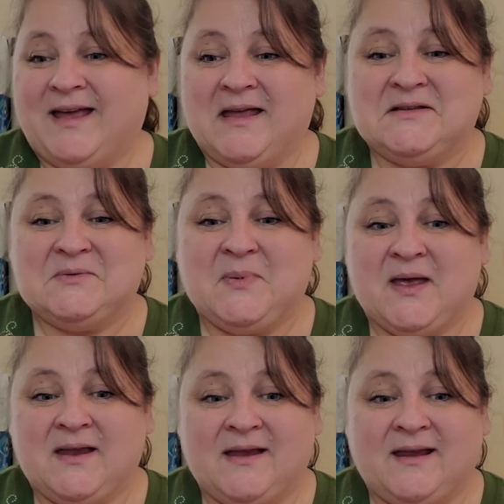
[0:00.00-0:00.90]
it's
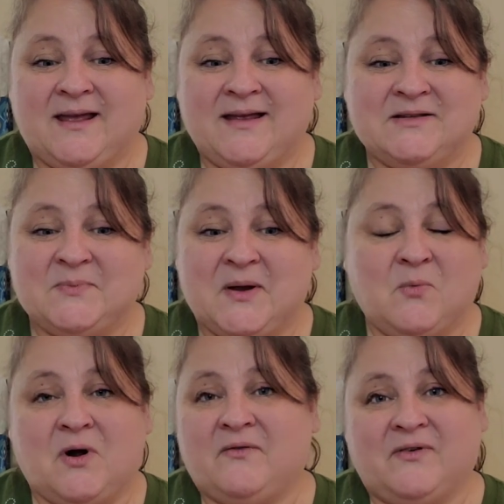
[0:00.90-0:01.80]
been it's been
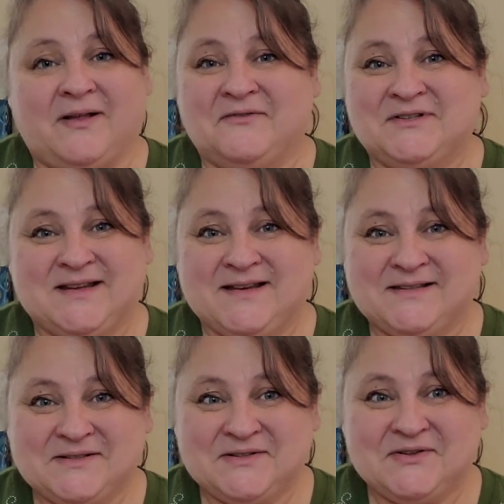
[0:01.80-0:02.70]
wonderful ever
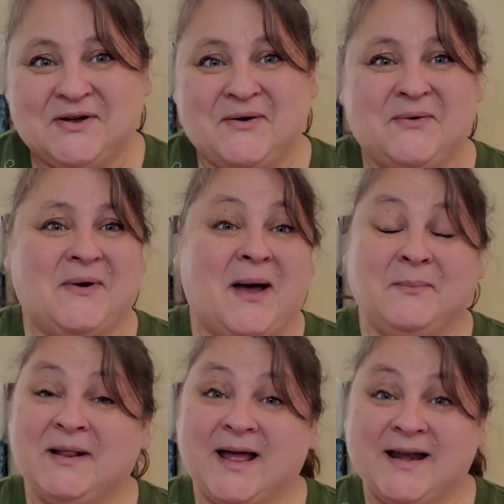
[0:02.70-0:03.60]
since. So
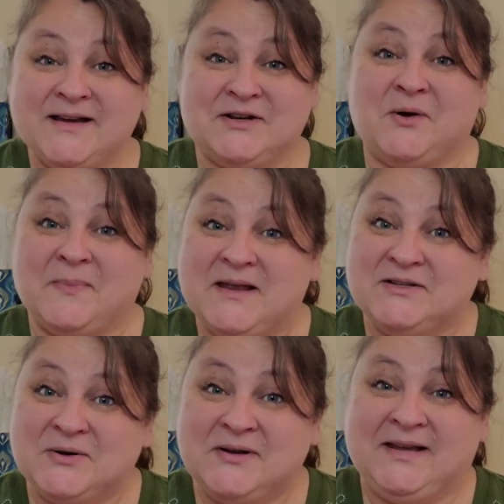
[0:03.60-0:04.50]
I'm glad he talked me
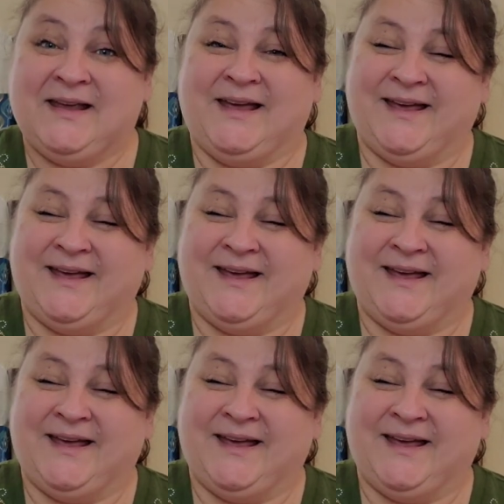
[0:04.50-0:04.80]
into it,